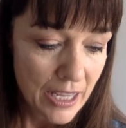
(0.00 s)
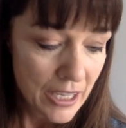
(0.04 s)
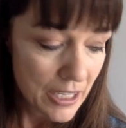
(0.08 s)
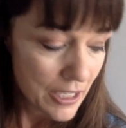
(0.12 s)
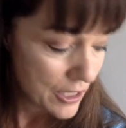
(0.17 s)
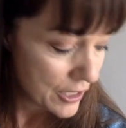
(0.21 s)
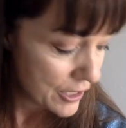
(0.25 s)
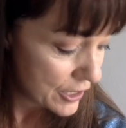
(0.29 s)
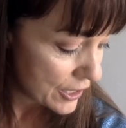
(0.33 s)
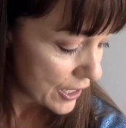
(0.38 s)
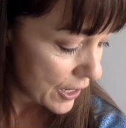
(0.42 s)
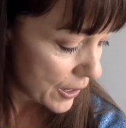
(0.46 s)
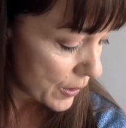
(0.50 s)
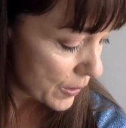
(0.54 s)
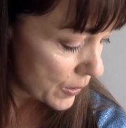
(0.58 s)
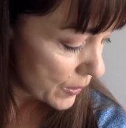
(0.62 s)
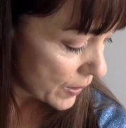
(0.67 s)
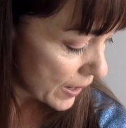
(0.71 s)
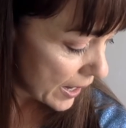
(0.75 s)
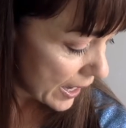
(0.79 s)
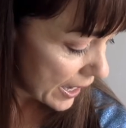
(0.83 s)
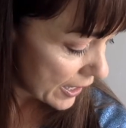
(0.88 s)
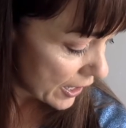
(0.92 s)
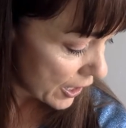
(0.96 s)

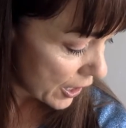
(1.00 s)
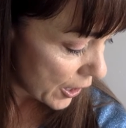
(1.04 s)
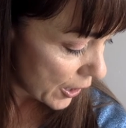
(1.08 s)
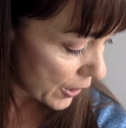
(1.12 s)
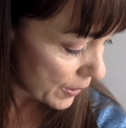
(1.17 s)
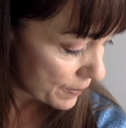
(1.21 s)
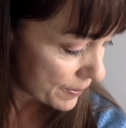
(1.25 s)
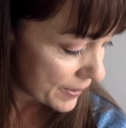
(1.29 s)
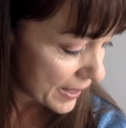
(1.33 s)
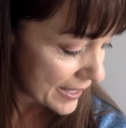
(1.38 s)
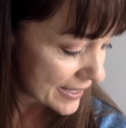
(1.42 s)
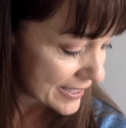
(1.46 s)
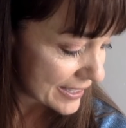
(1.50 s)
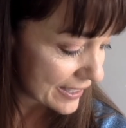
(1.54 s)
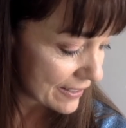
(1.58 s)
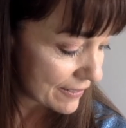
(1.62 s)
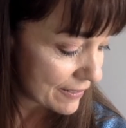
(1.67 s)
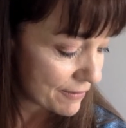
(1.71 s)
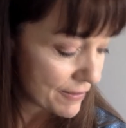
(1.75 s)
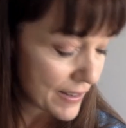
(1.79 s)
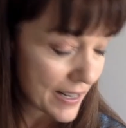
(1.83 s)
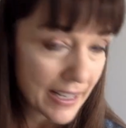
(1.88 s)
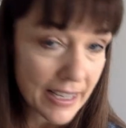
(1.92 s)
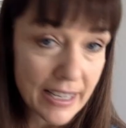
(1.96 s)
So I hope that's
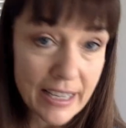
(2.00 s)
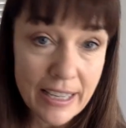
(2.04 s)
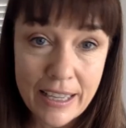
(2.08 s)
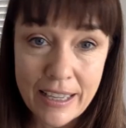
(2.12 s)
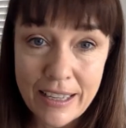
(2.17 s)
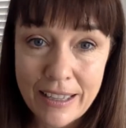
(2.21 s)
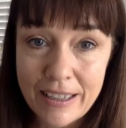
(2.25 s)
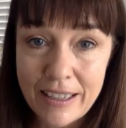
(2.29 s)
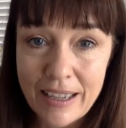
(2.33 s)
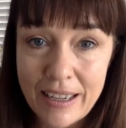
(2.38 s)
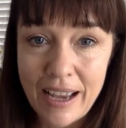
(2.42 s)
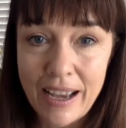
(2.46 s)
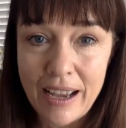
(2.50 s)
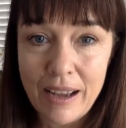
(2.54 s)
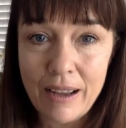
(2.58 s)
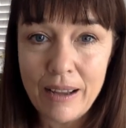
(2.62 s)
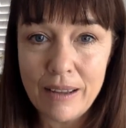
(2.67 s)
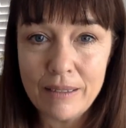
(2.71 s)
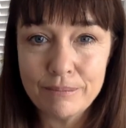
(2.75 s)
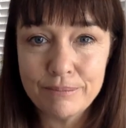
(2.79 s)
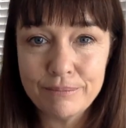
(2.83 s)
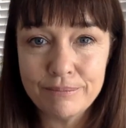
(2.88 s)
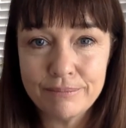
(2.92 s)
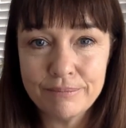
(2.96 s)
a really
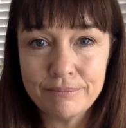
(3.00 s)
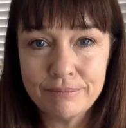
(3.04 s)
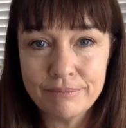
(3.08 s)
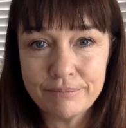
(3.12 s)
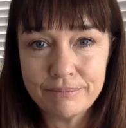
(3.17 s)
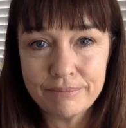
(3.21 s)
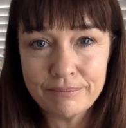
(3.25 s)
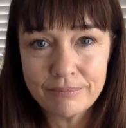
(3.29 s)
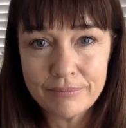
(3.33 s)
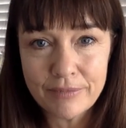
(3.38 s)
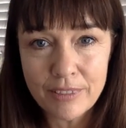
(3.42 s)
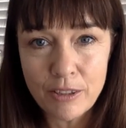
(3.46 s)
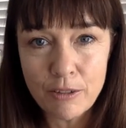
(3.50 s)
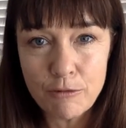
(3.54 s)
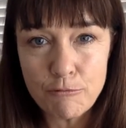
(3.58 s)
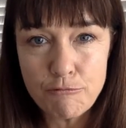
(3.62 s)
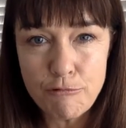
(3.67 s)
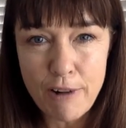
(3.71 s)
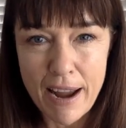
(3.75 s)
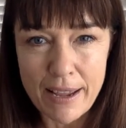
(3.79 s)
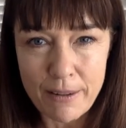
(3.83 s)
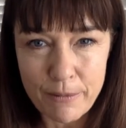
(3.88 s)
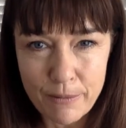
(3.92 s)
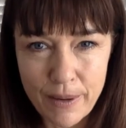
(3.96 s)

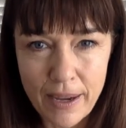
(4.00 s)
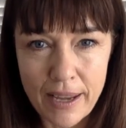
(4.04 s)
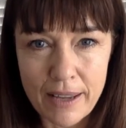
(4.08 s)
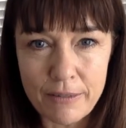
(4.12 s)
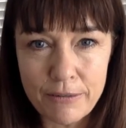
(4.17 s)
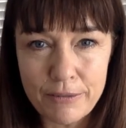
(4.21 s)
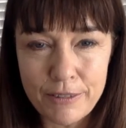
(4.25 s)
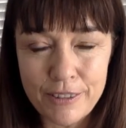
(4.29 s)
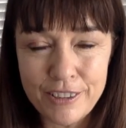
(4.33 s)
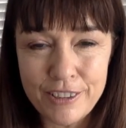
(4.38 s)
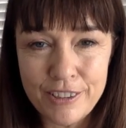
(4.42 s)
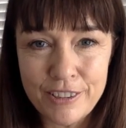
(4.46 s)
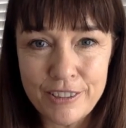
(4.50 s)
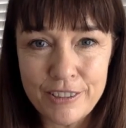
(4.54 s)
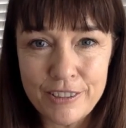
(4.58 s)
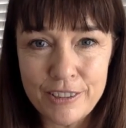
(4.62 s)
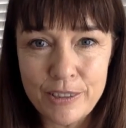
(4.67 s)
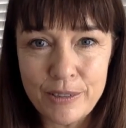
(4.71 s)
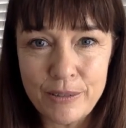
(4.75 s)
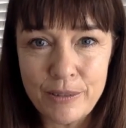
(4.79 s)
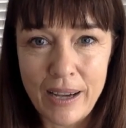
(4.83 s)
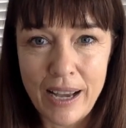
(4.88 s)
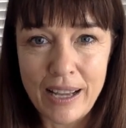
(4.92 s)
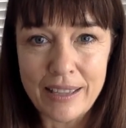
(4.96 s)
great way for you
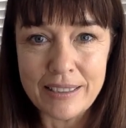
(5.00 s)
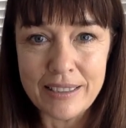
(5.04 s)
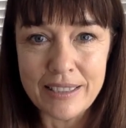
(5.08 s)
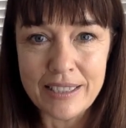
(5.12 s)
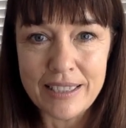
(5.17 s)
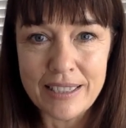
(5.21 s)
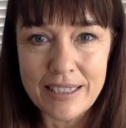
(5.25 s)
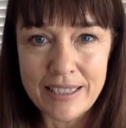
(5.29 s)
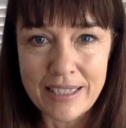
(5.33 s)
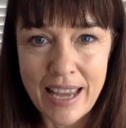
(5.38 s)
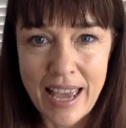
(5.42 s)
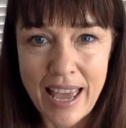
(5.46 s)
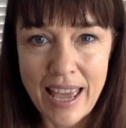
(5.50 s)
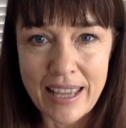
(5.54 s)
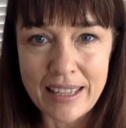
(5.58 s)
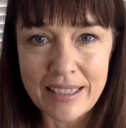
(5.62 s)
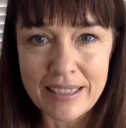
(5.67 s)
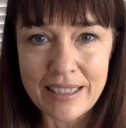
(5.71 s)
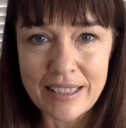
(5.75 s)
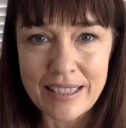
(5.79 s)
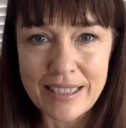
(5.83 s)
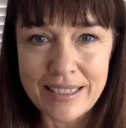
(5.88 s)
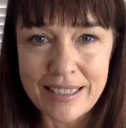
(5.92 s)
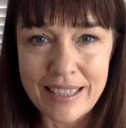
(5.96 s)
to
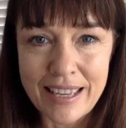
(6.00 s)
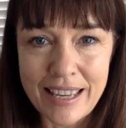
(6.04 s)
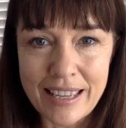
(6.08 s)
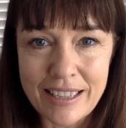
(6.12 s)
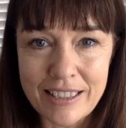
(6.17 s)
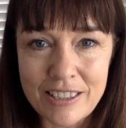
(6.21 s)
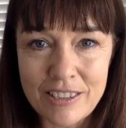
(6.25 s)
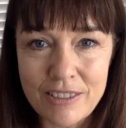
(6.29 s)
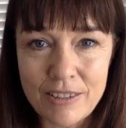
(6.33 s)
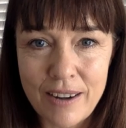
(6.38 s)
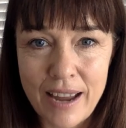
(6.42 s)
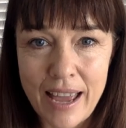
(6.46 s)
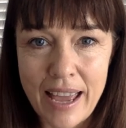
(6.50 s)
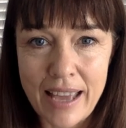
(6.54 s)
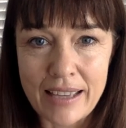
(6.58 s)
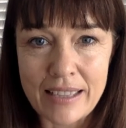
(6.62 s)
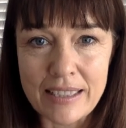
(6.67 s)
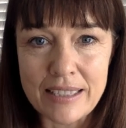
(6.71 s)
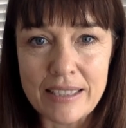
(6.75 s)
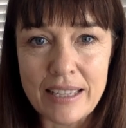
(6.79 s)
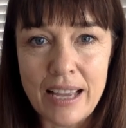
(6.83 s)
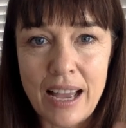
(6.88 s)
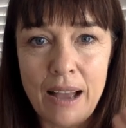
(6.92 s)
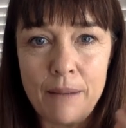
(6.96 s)
understand these
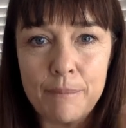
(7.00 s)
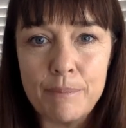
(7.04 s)
extracts.